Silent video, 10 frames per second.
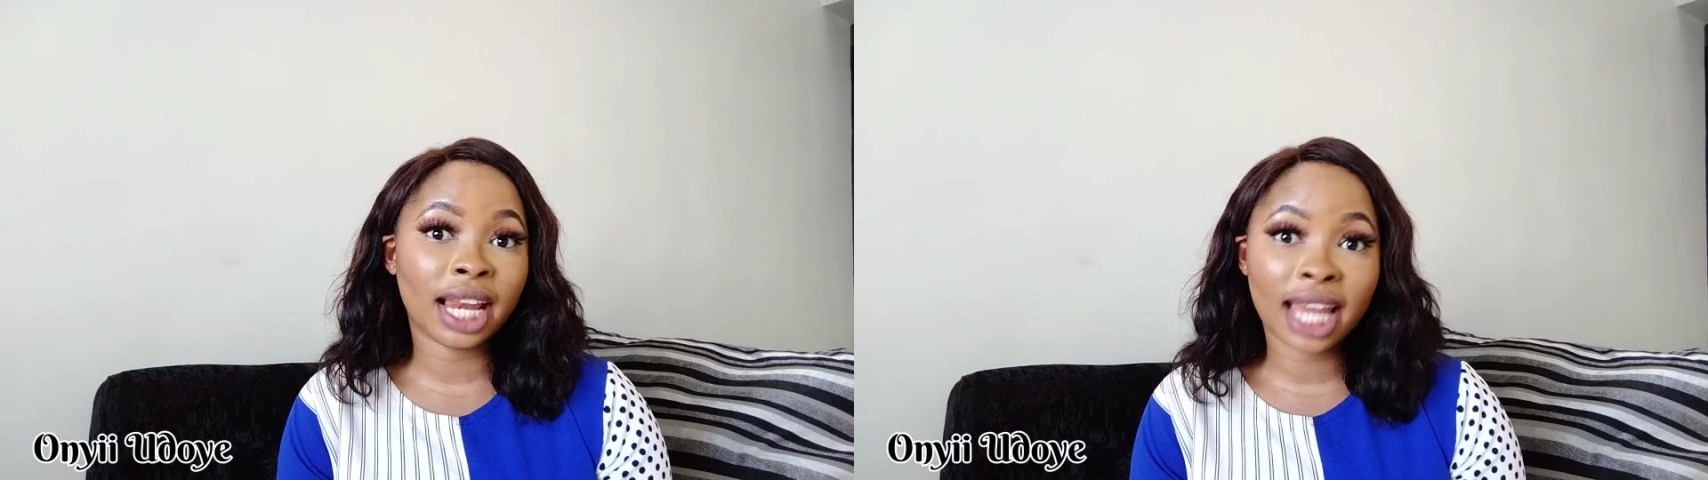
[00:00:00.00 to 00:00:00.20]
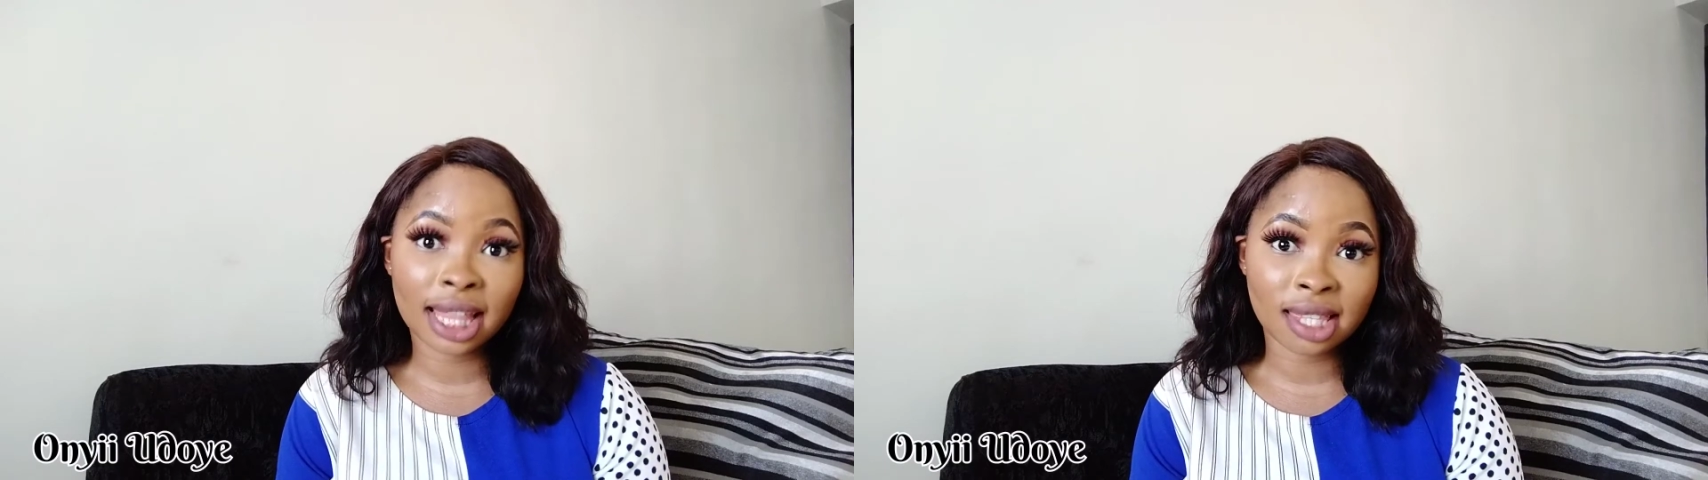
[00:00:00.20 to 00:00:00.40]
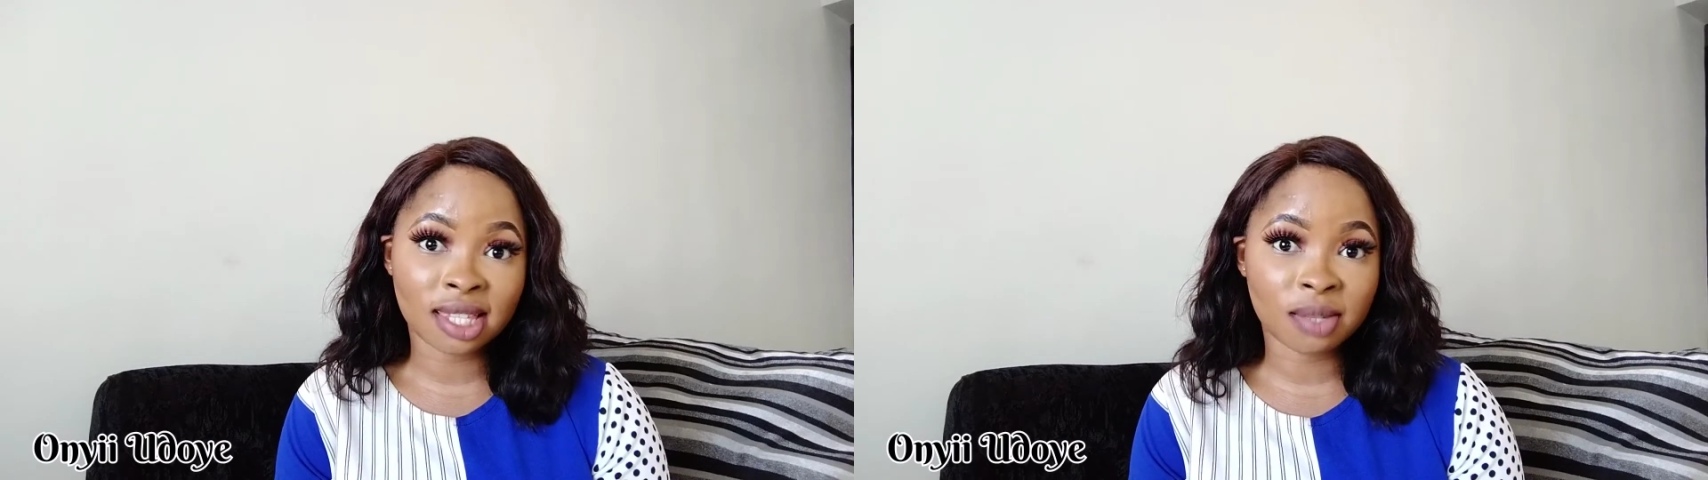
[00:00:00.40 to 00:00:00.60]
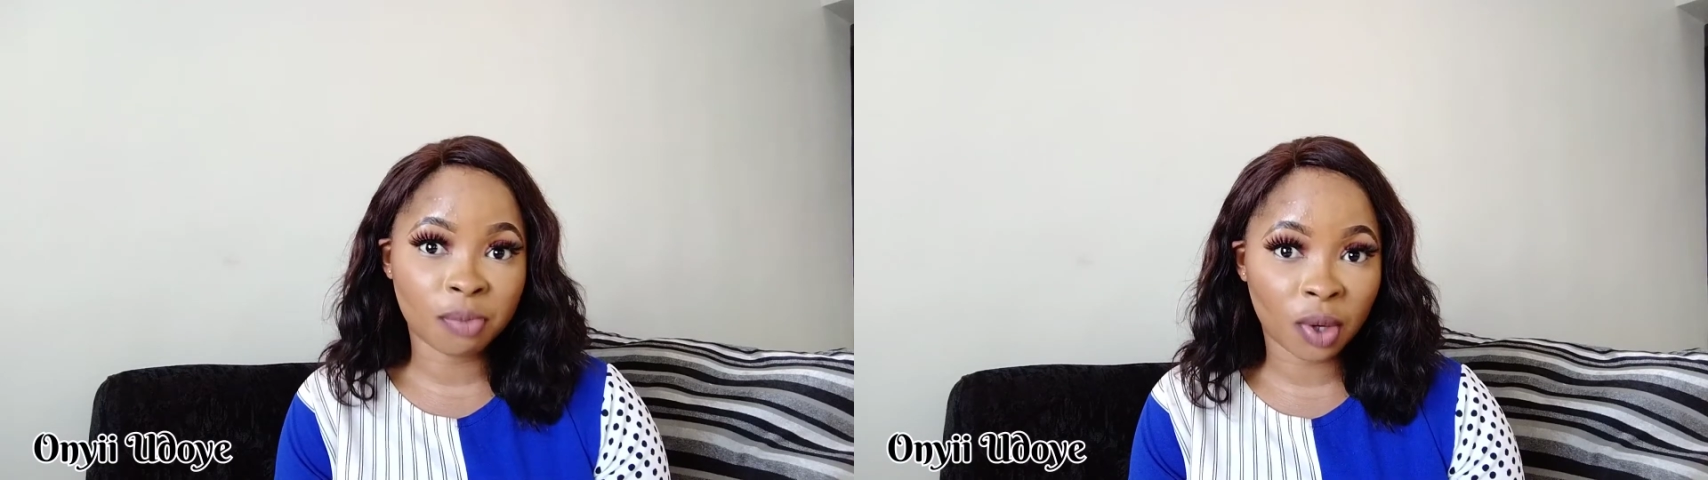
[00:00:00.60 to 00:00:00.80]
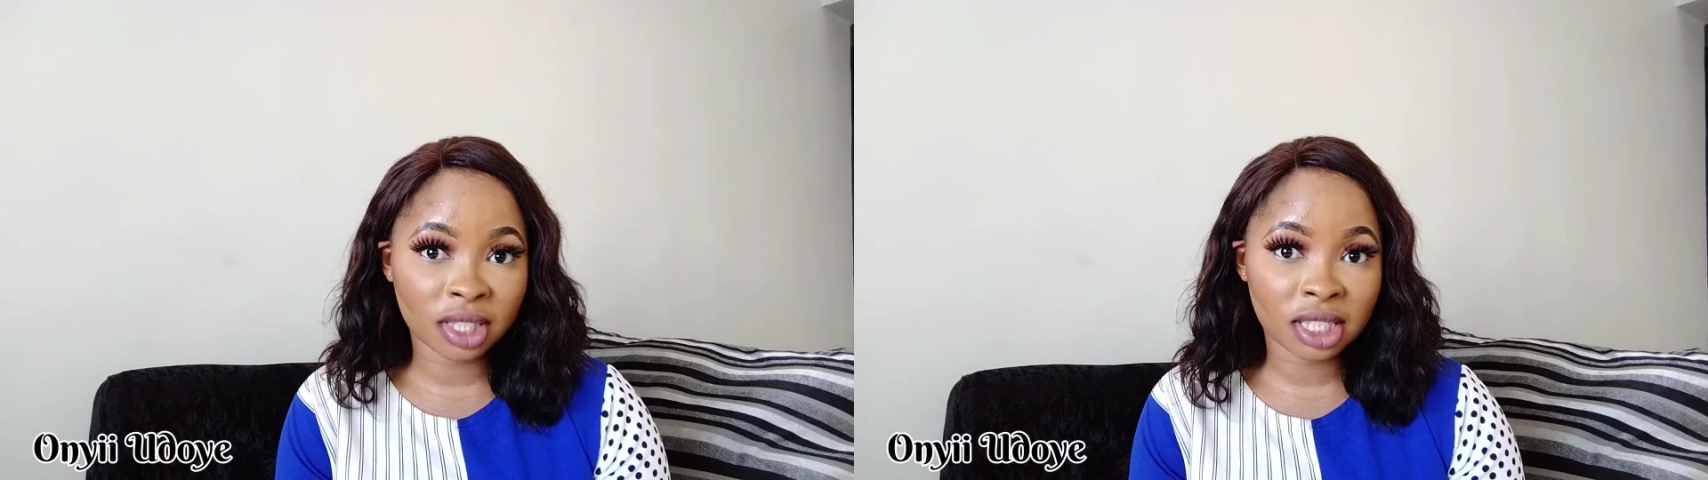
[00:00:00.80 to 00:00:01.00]
earlier this
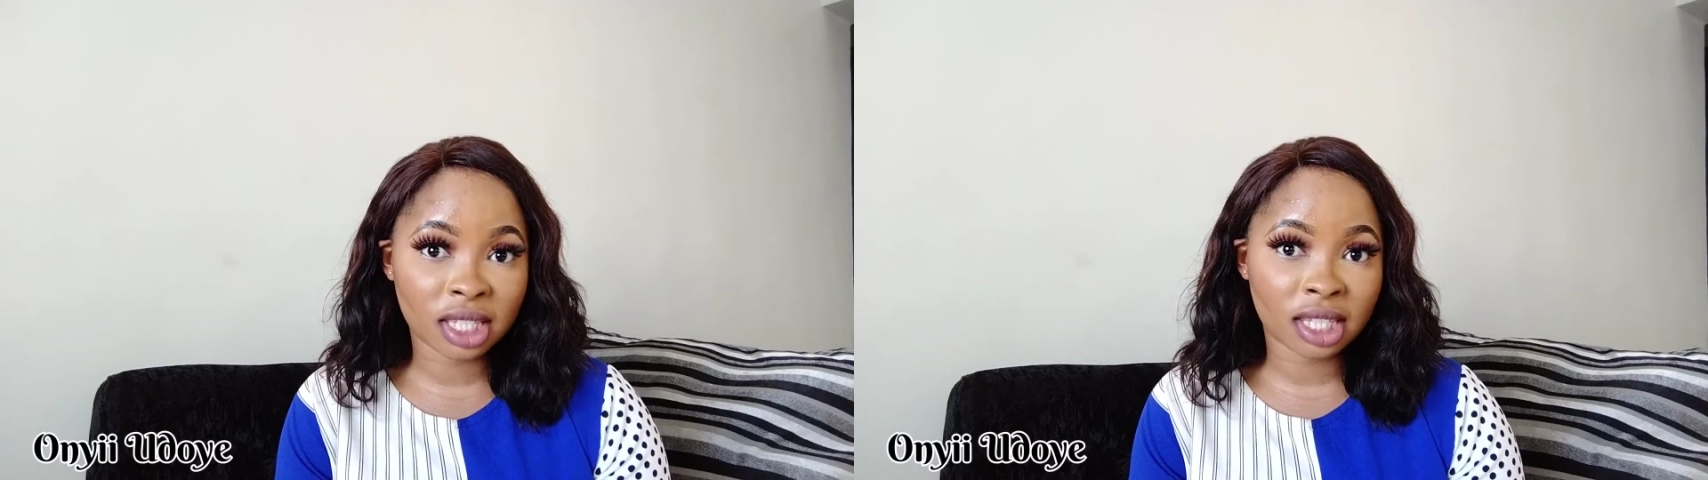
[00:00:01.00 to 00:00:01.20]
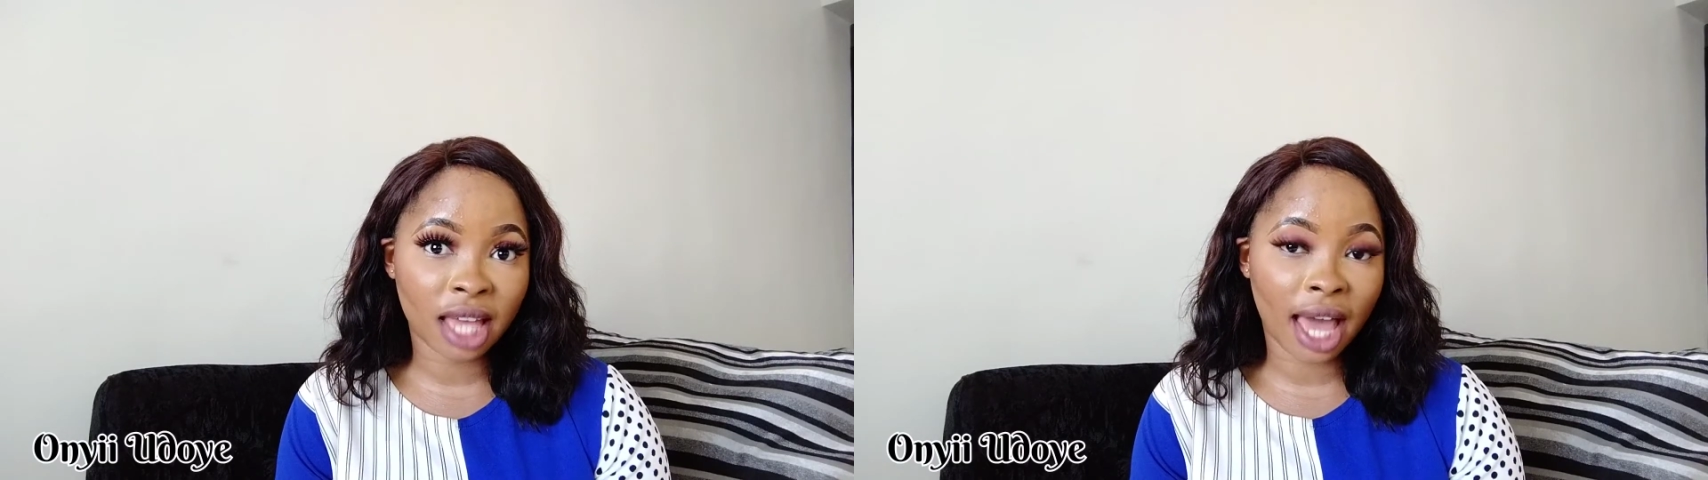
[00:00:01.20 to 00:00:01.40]
month,